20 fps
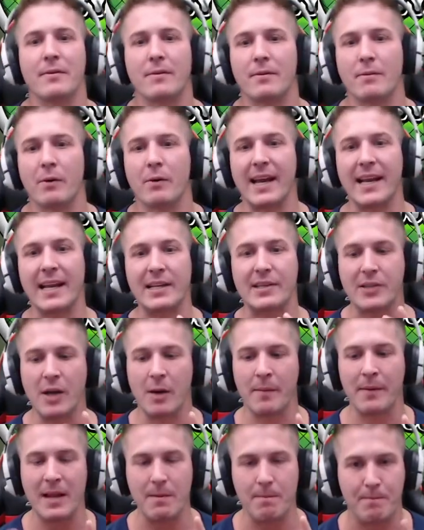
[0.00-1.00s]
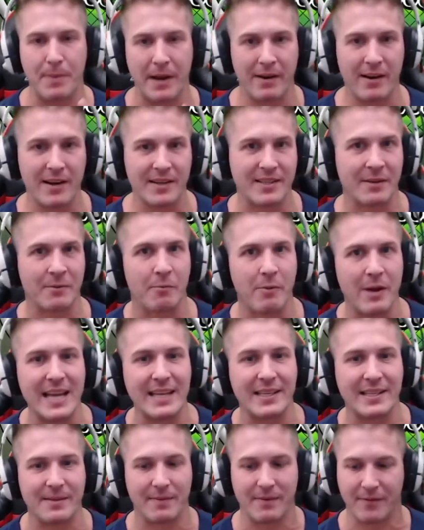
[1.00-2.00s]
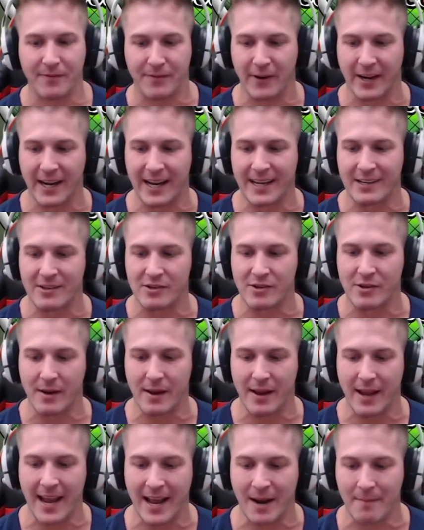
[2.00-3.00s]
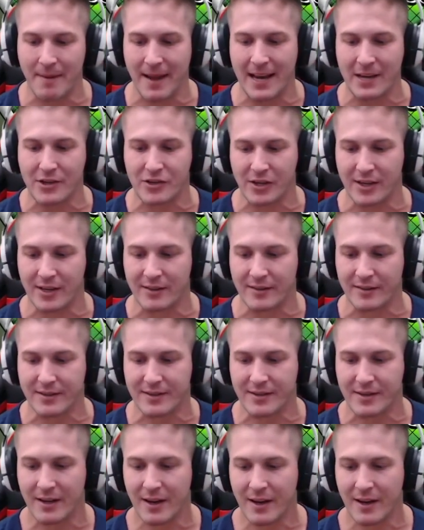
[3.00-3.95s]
We're getting so many Beerus and Whis friggin' animations.